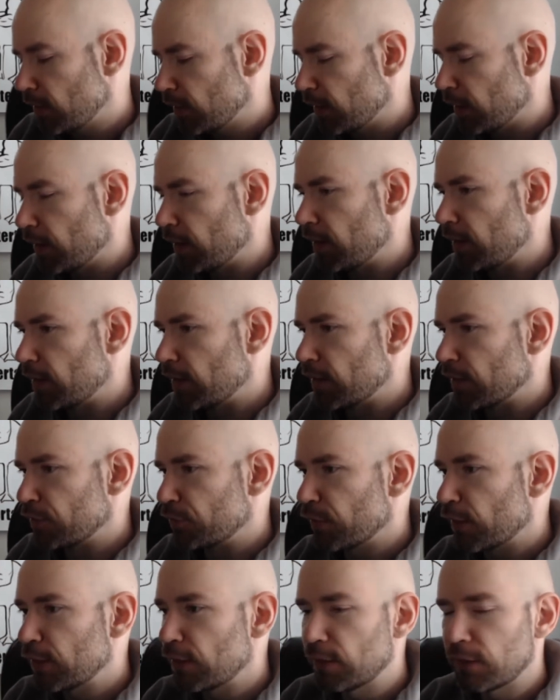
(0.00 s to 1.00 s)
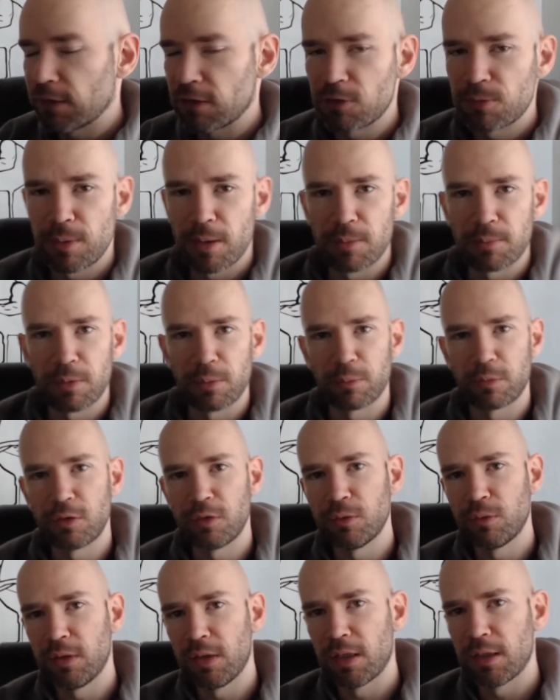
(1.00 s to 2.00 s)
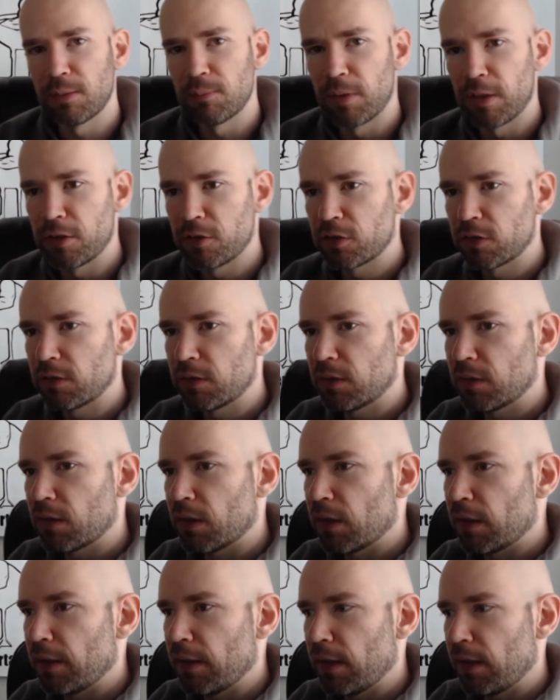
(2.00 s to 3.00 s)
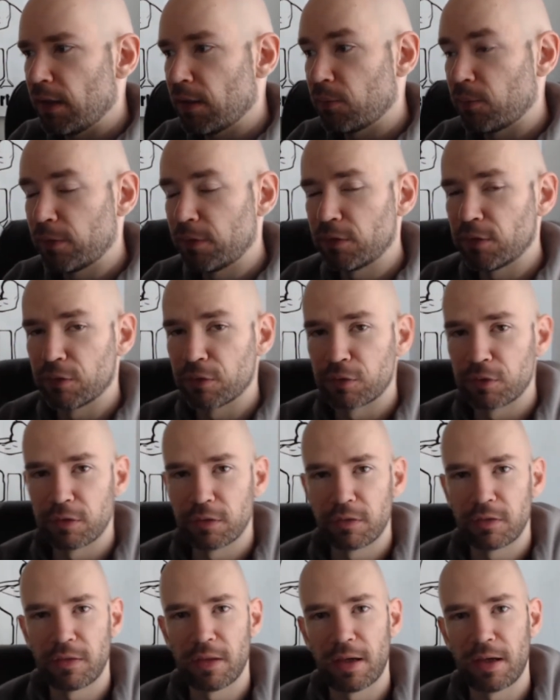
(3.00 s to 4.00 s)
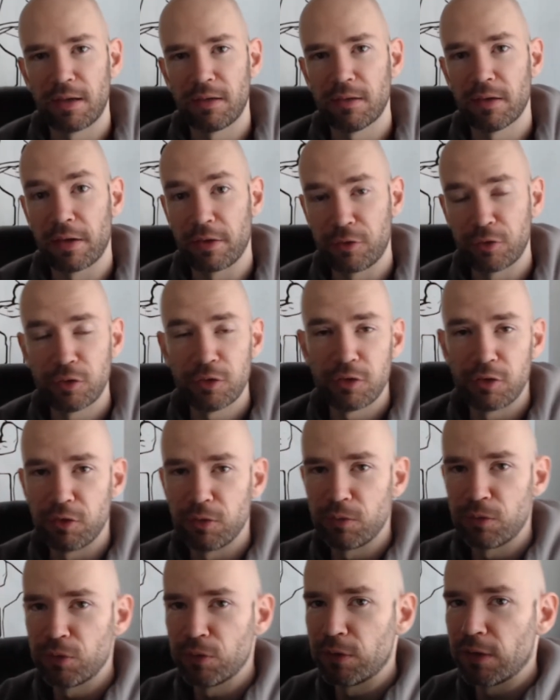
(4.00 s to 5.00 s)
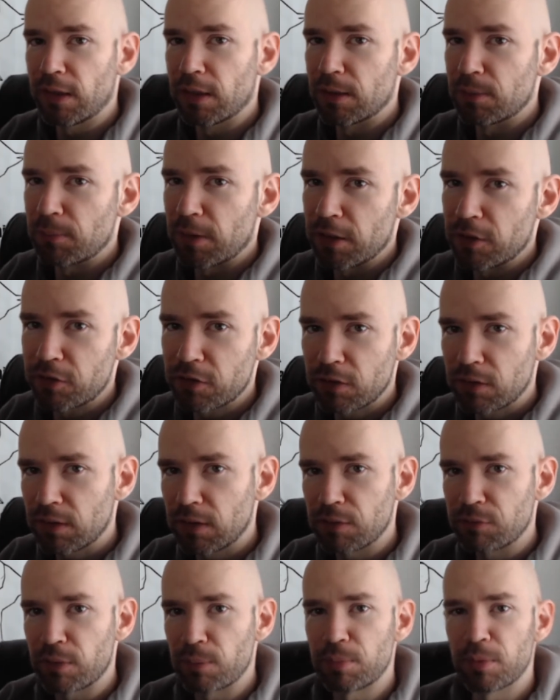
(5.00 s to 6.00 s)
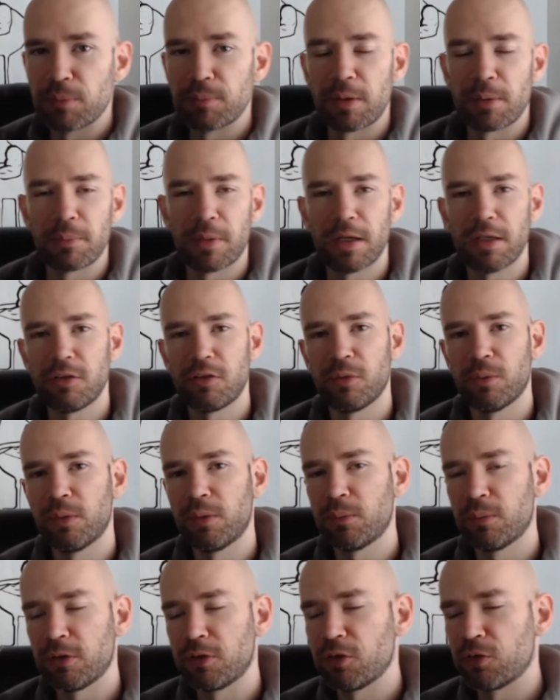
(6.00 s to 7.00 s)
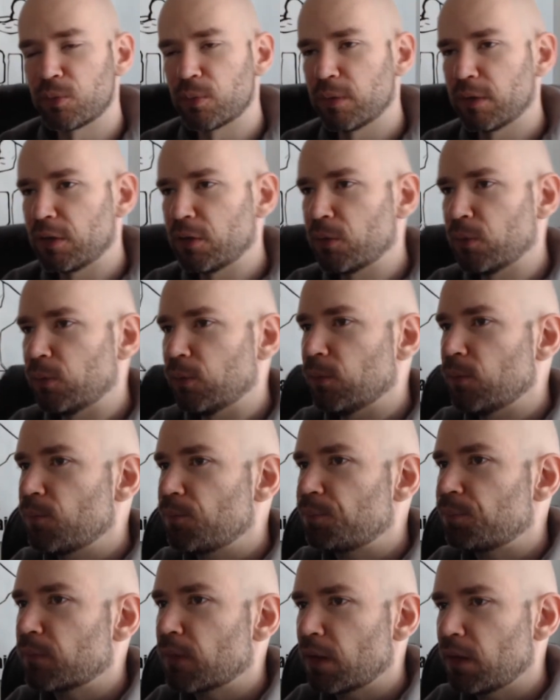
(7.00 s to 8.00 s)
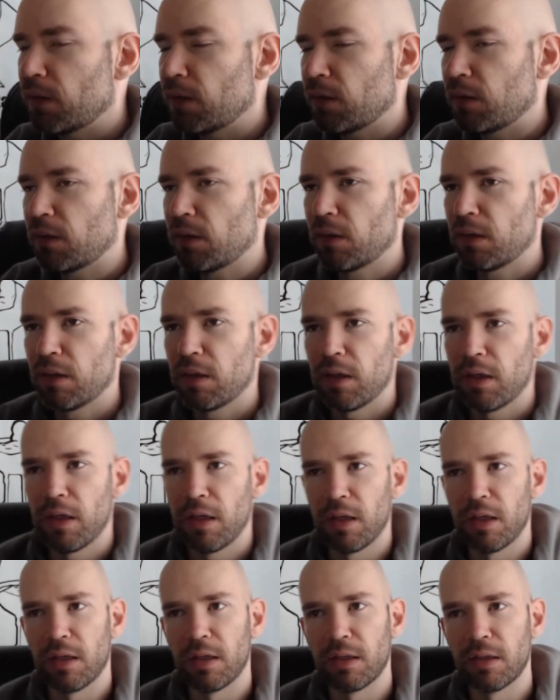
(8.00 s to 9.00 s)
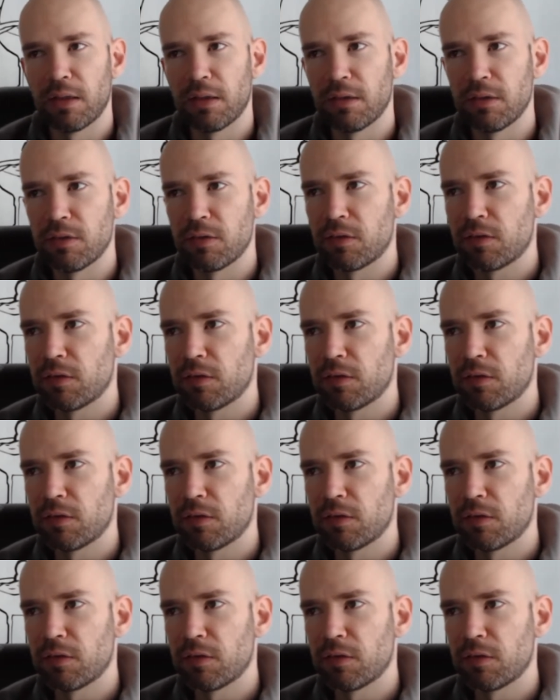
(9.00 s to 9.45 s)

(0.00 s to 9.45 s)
If I didn't experiment with 2D animation, I wouldn't have learned that I could do 2D animation if I put my mind to it, which is really cool. And